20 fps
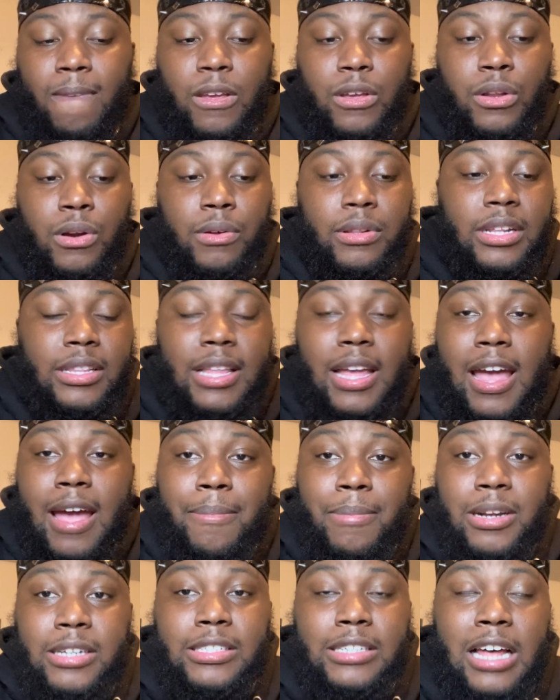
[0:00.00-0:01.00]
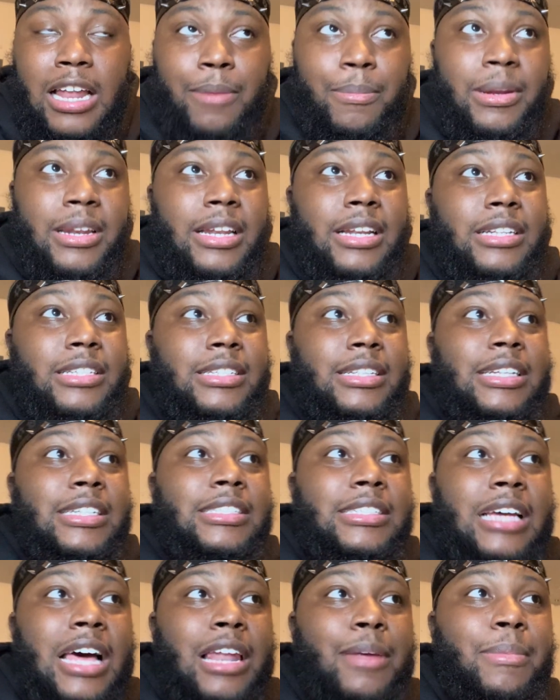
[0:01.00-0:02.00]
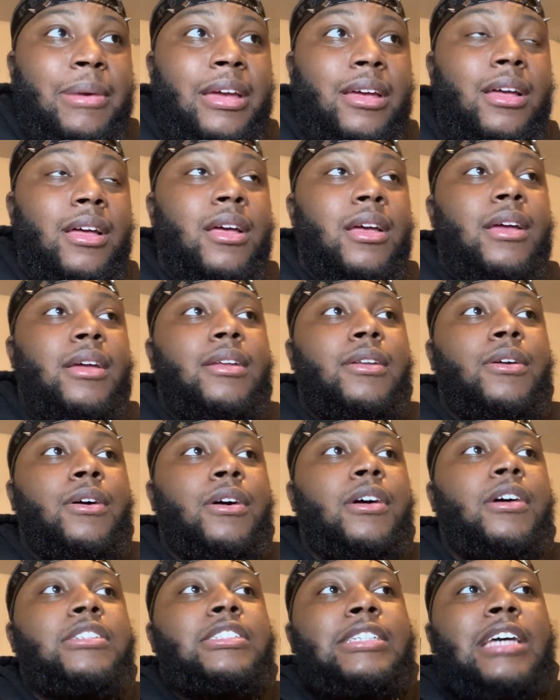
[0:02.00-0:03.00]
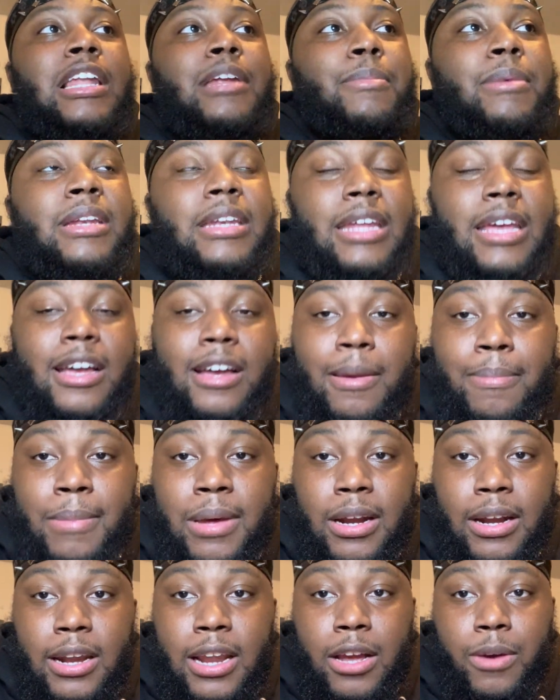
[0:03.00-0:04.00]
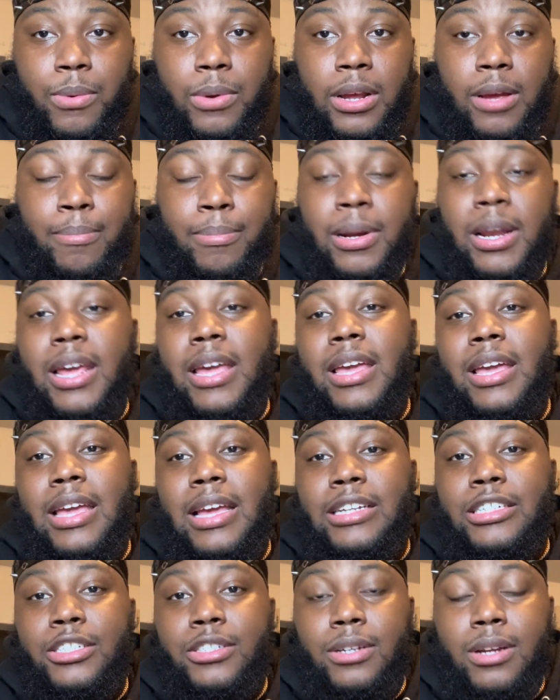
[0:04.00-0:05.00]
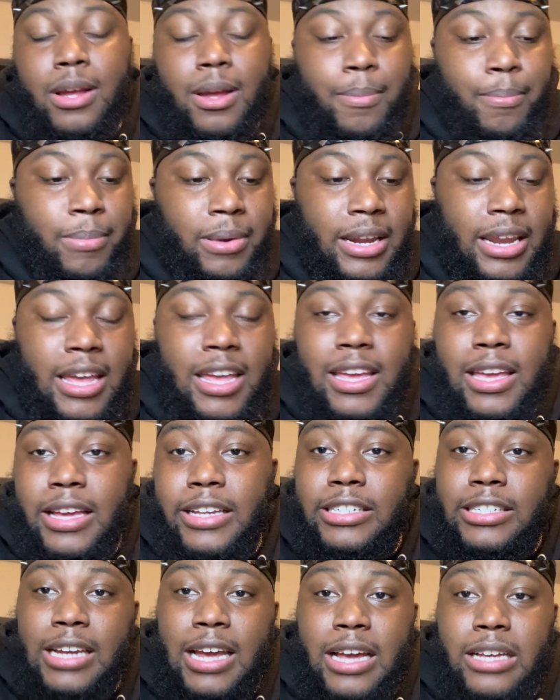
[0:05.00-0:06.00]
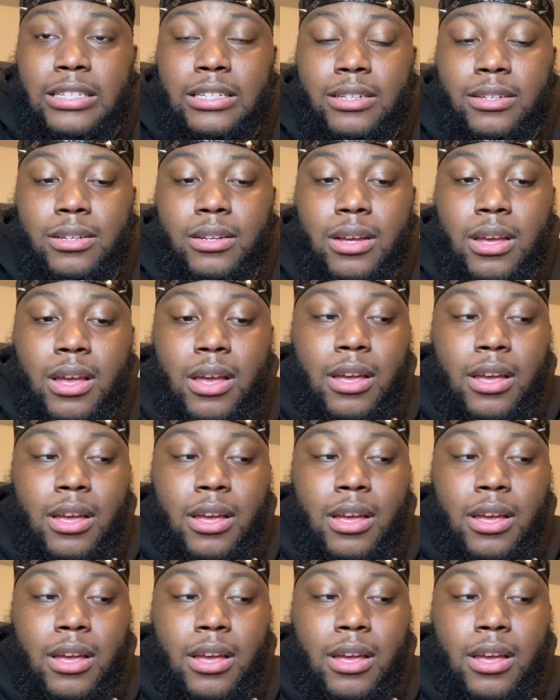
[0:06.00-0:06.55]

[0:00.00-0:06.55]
You know, did that happen to Solomon? Did, did Solomon uh, Solomon did commit iniquity, but did he get but did he get chastened?